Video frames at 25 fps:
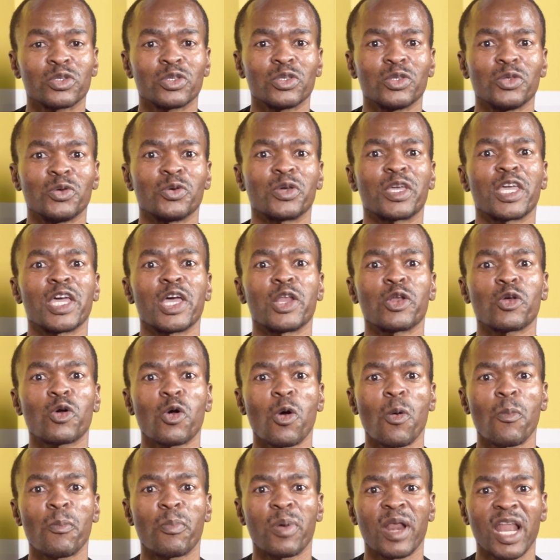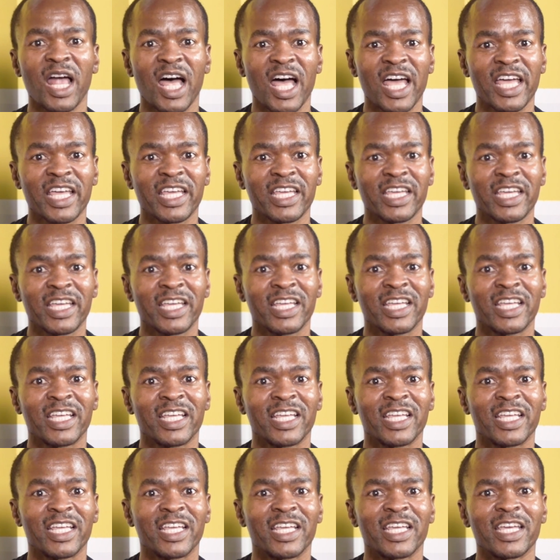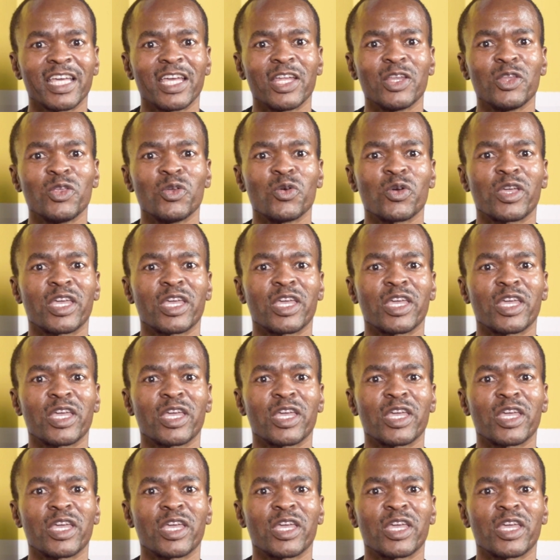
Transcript: You can comply, and you